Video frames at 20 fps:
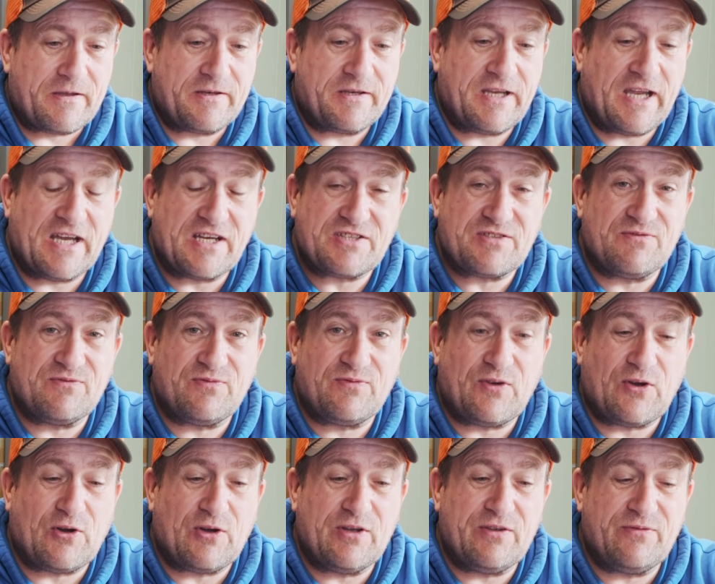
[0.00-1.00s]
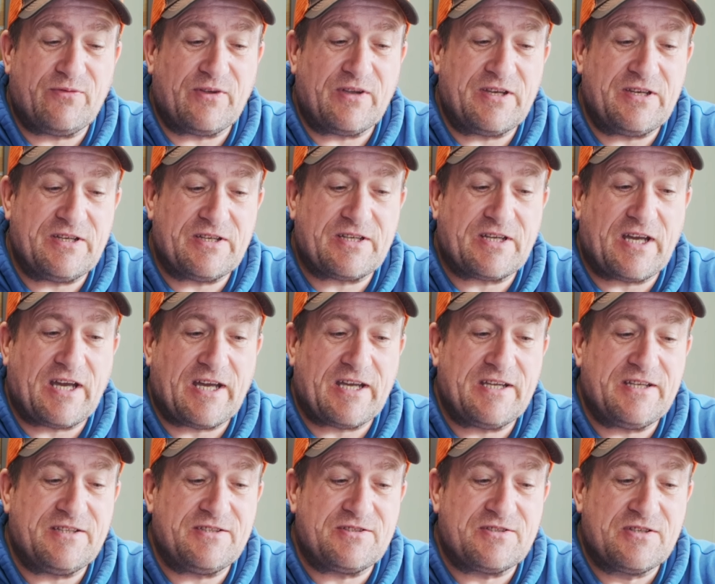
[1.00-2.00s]
The Action 5 in the
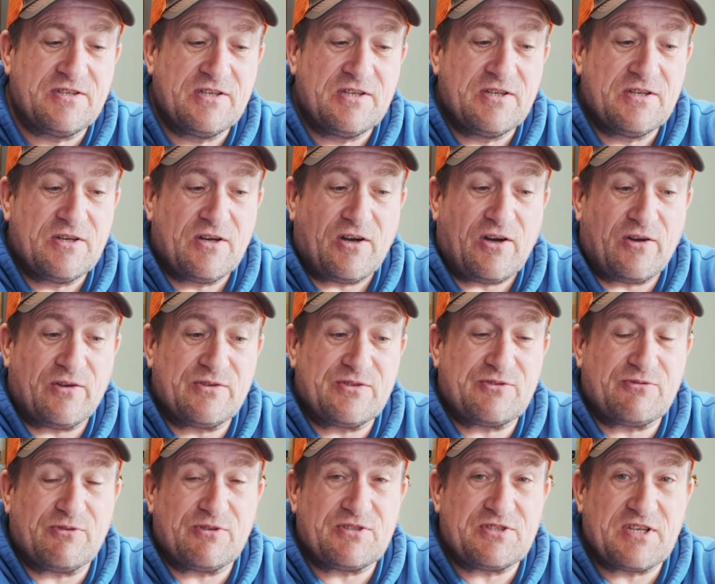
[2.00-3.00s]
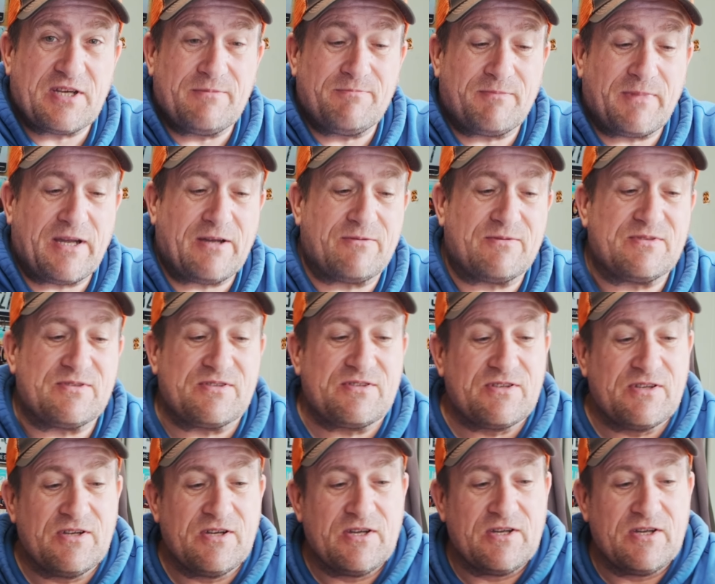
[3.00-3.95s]
cage onto a chin mount